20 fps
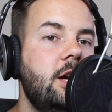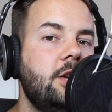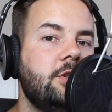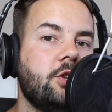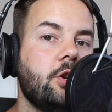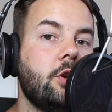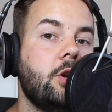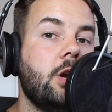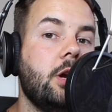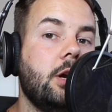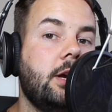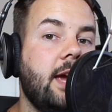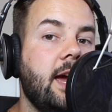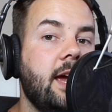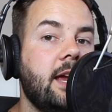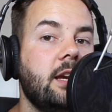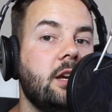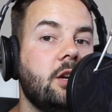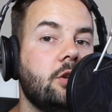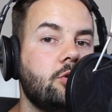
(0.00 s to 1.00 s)
so you're
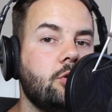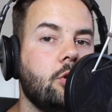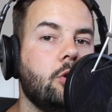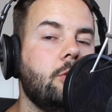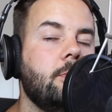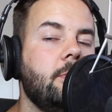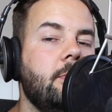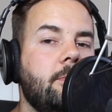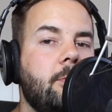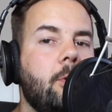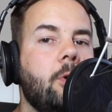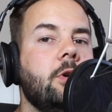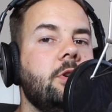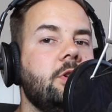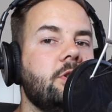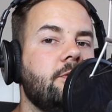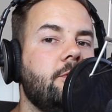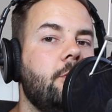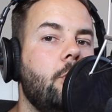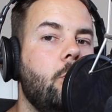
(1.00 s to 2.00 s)
getting tournament
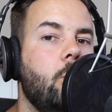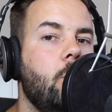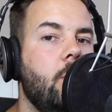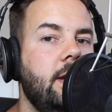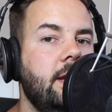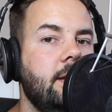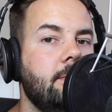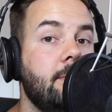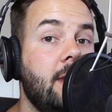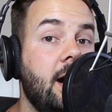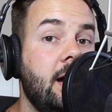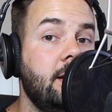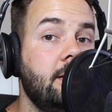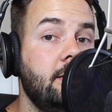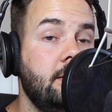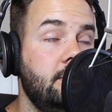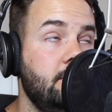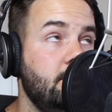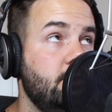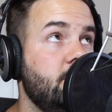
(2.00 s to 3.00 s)
points for
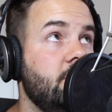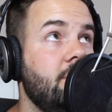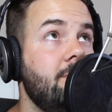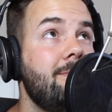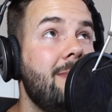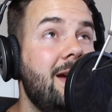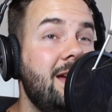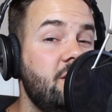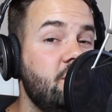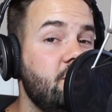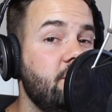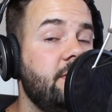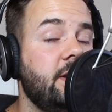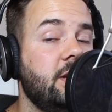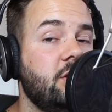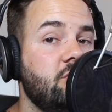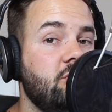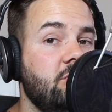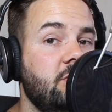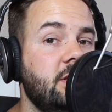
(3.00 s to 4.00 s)
major
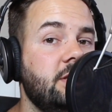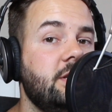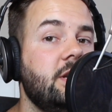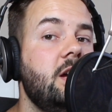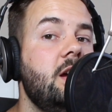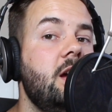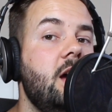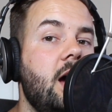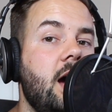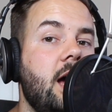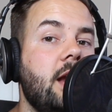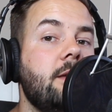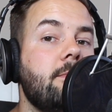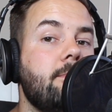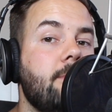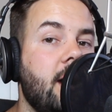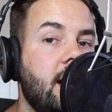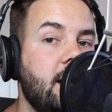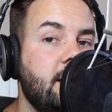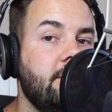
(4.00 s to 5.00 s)
victories
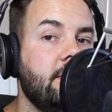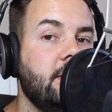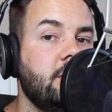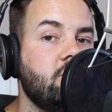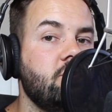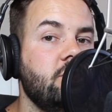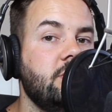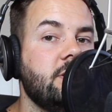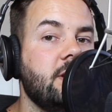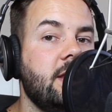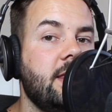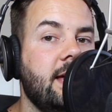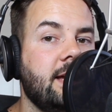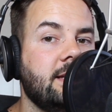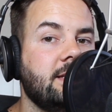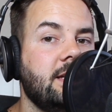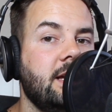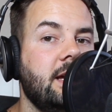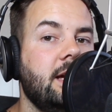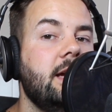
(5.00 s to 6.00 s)
and minor victories, and
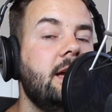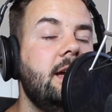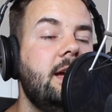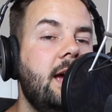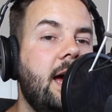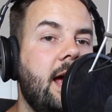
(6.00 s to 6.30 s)
that's it.